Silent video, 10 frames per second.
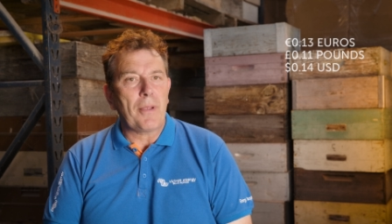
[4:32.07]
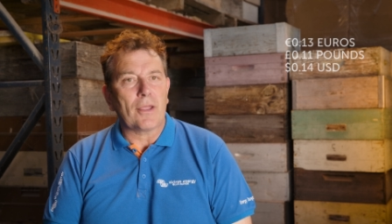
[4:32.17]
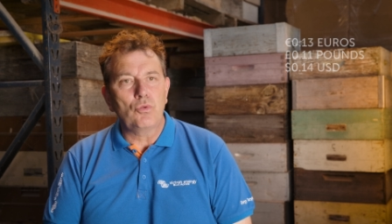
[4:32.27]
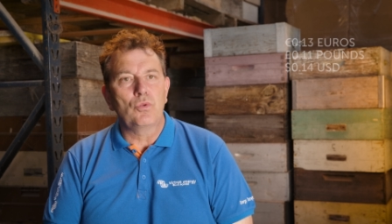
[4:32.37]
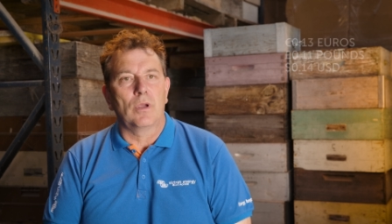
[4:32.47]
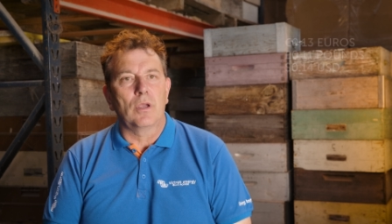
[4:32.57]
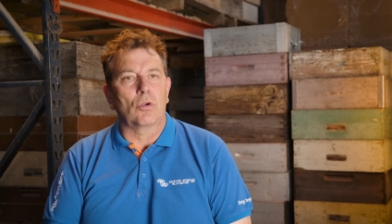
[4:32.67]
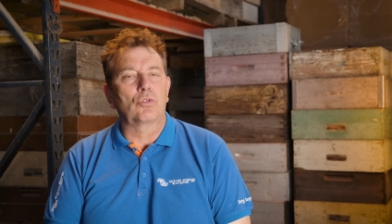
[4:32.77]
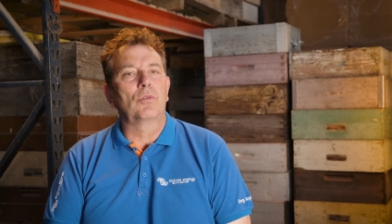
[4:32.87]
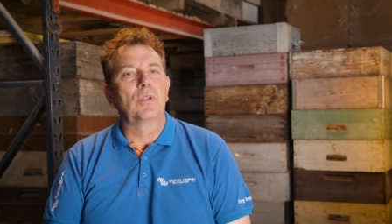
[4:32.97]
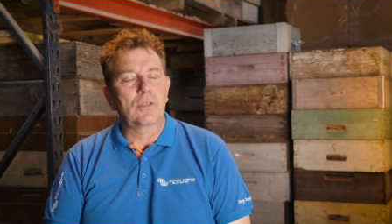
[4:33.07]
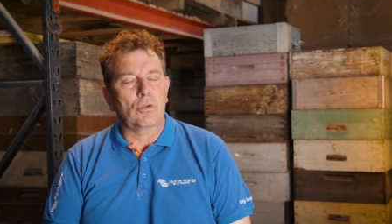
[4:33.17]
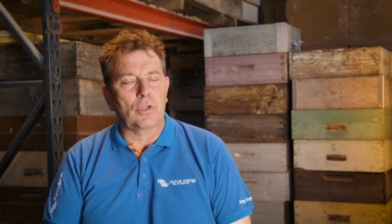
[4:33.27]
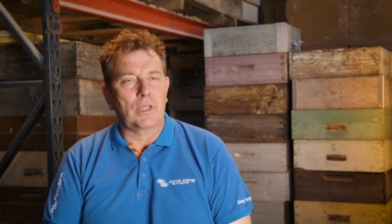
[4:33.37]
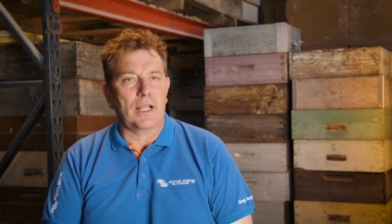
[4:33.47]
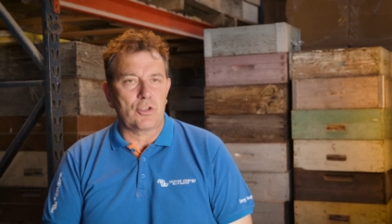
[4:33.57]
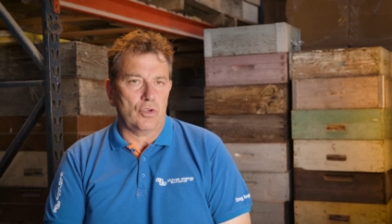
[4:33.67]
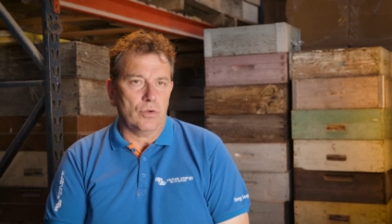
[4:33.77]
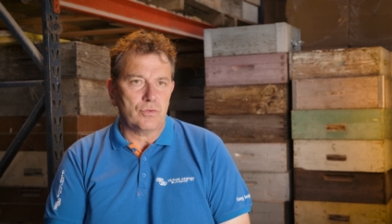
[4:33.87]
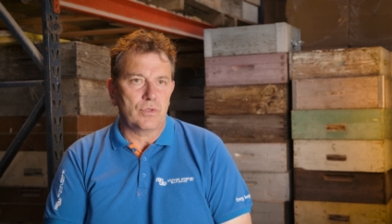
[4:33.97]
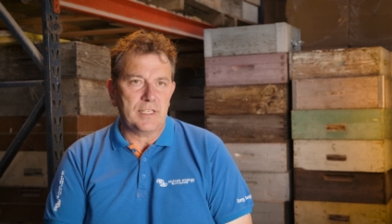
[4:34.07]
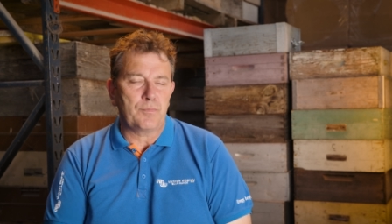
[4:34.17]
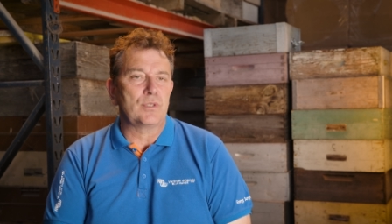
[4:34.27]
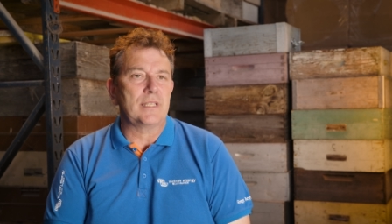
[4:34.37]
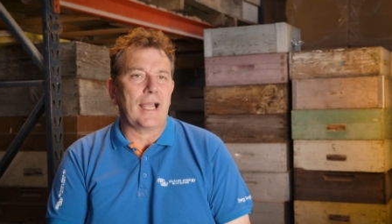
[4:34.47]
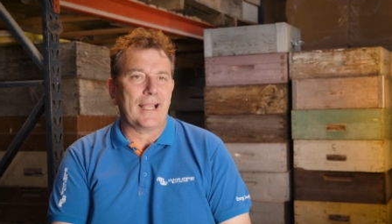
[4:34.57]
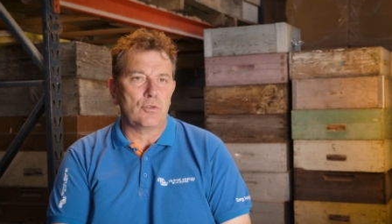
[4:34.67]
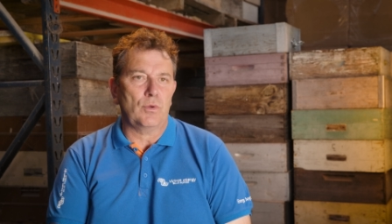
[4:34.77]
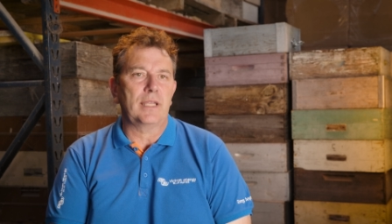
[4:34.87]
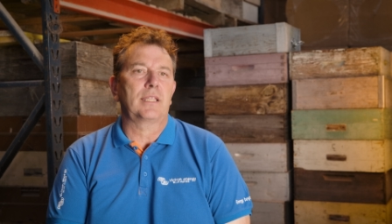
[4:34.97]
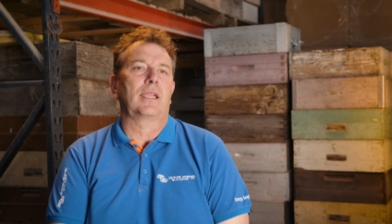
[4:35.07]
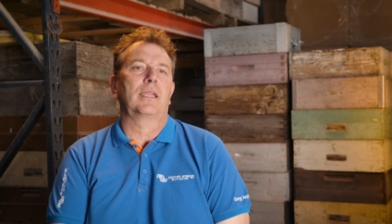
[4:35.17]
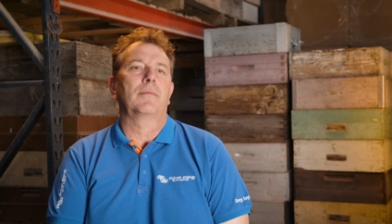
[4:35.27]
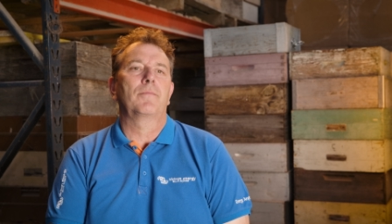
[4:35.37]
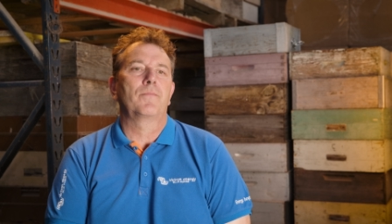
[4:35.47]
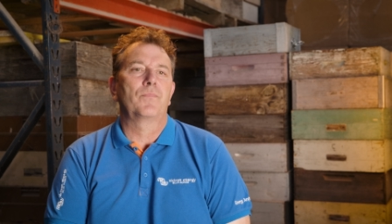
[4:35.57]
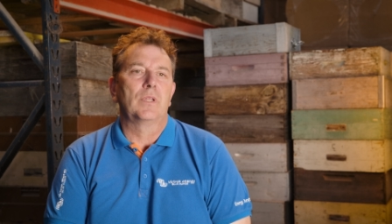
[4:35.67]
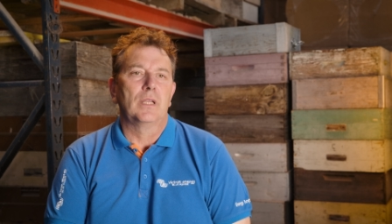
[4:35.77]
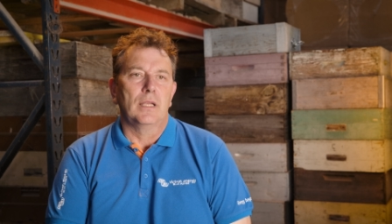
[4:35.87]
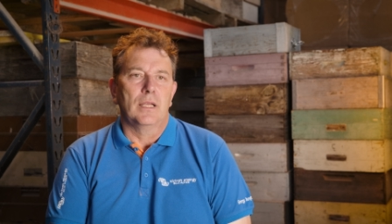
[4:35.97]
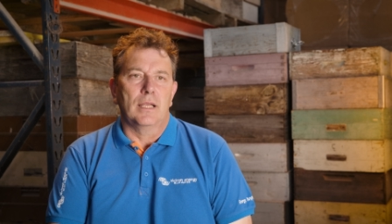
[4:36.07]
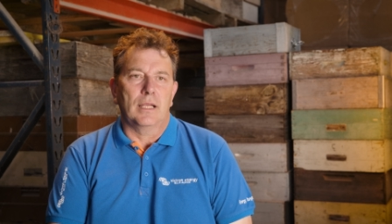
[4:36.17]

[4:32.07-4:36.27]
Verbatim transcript: Energy is never wasted when you're lucky to have an electrical network.